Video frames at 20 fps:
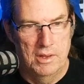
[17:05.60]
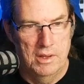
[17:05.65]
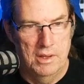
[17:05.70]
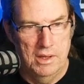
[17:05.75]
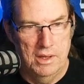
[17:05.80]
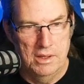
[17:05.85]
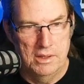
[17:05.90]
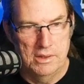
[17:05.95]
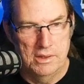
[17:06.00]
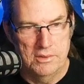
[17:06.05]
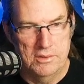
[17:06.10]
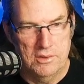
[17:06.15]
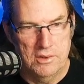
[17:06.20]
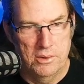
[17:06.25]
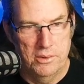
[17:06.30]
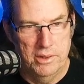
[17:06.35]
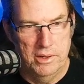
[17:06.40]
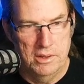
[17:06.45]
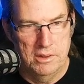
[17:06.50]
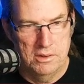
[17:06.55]
And let's go
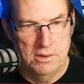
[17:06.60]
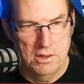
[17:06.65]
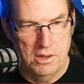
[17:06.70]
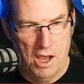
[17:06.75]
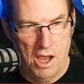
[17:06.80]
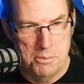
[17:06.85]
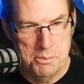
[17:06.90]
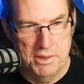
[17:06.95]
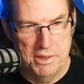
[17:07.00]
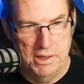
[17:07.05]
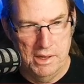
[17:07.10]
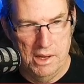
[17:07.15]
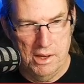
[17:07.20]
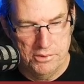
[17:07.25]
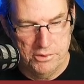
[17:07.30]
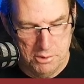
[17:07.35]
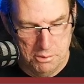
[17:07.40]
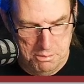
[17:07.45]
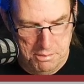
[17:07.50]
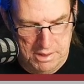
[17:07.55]
ahead and comment
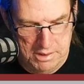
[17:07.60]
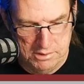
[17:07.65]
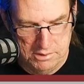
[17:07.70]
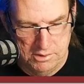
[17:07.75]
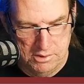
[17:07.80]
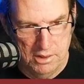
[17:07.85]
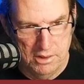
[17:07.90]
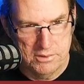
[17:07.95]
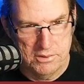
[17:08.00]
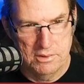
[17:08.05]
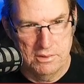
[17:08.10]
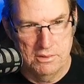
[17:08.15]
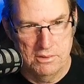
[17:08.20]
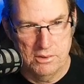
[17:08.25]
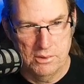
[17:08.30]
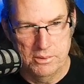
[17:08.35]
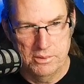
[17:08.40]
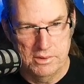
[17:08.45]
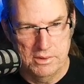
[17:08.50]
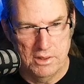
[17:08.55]
out the make dozen
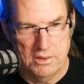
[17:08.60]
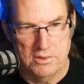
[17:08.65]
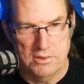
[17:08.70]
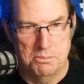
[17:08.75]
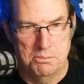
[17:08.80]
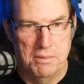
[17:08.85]
so it doesn't